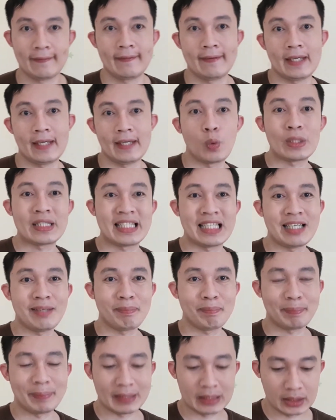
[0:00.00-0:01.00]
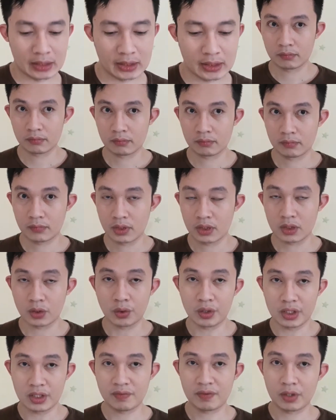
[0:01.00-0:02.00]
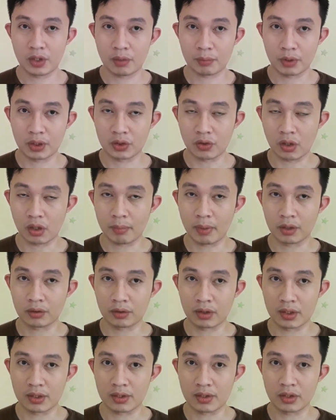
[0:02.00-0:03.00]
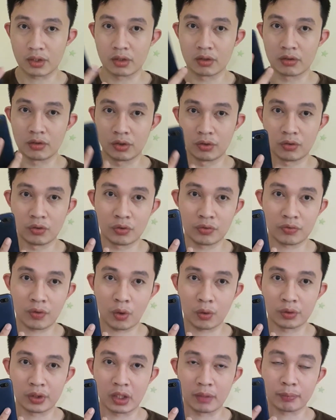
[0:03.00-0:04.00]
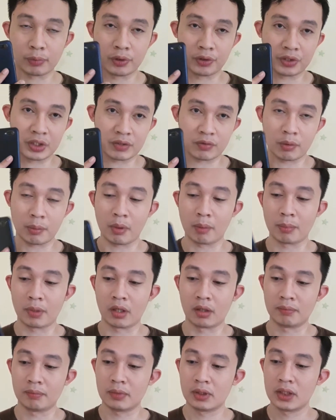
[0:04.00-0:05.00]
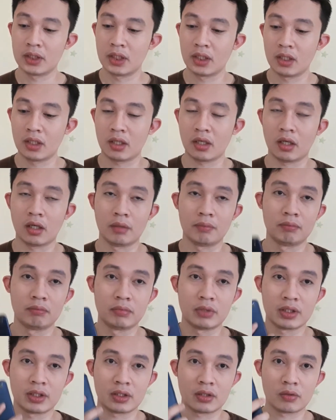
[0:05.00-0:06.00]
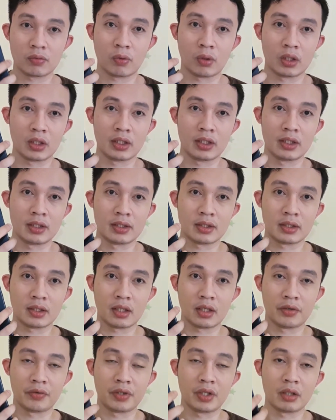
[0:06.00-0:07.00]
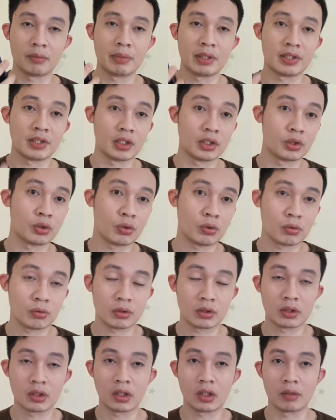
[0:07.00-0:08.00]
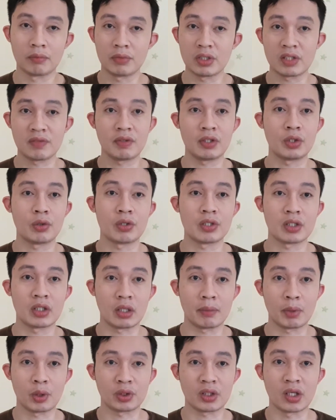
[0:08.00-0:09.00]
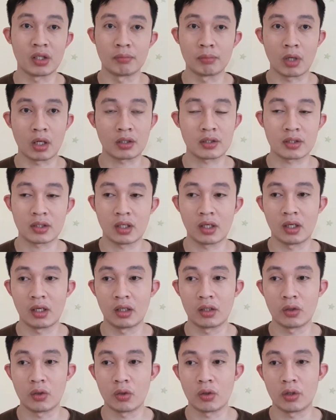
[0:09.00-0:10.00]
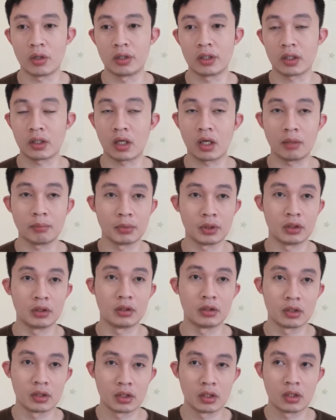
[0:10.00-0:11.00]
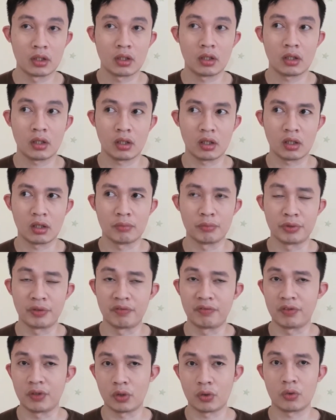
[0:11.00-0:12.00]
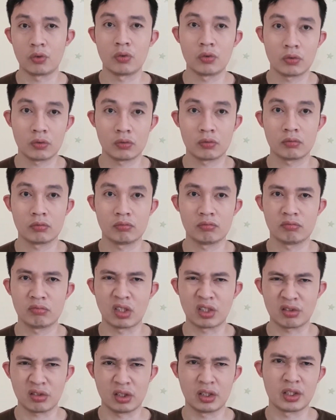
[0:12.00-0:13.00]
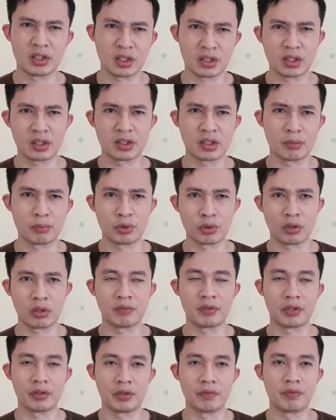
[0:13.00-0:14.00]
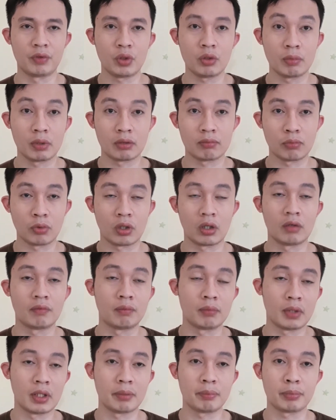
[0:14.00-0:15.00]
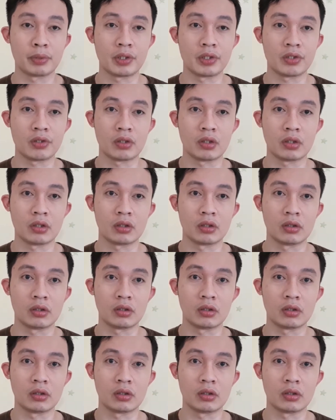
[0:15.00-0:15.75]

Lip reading: Yo, what's up? So in this video I'm going to talk about this new phone that I purchased for my mom. This one is RealMe C2. This video is not about unboxing or the common review. Actually, this is not some sort of a review, but more of my personal